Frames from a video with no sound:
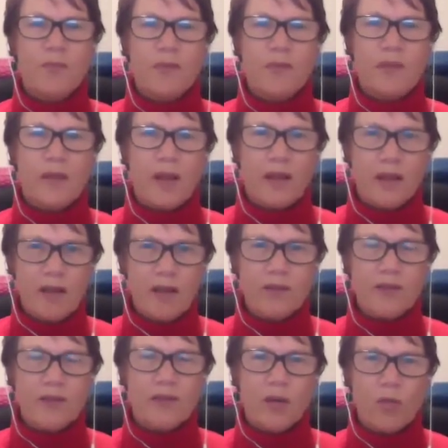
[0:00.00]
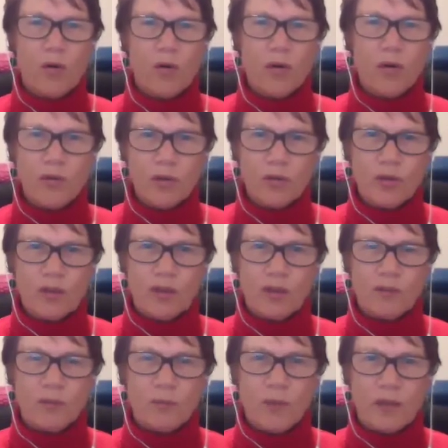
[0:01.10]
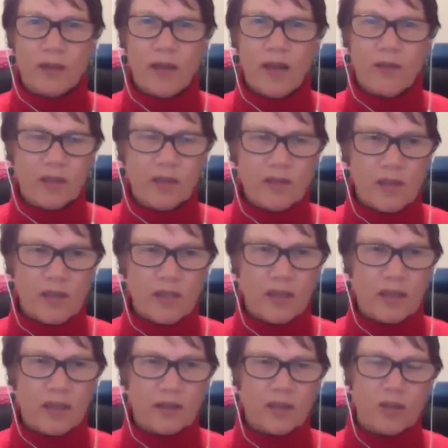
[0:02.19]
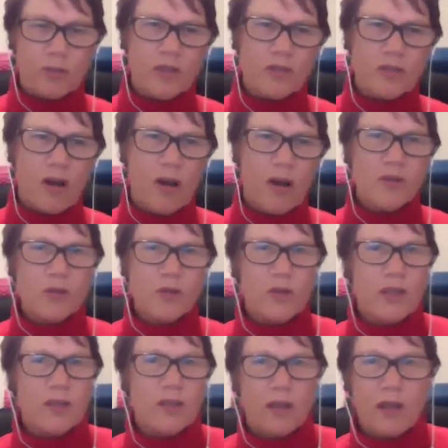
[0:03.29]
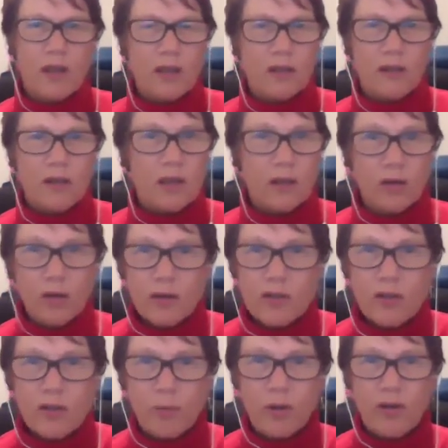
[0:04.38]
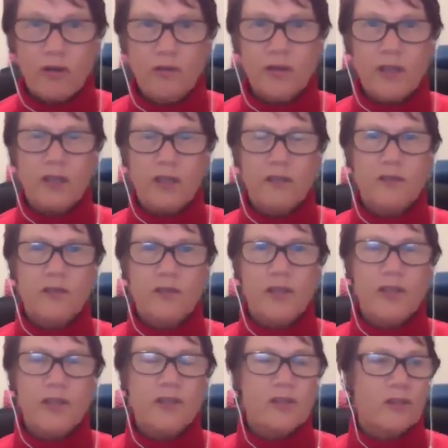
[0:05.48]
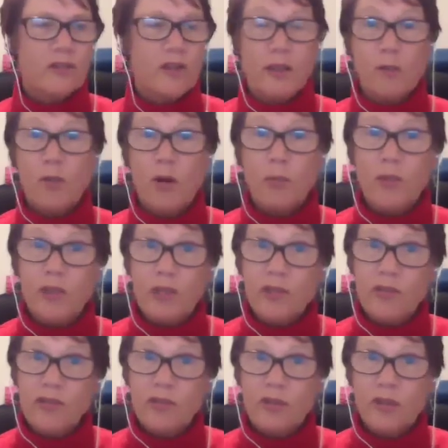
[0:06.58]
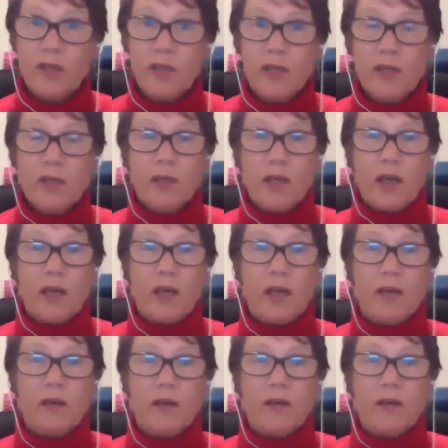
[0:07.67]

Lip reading: They love it, they want to do it. But having said that, there'll be times when they're not so motivated for reasons like they might be injured and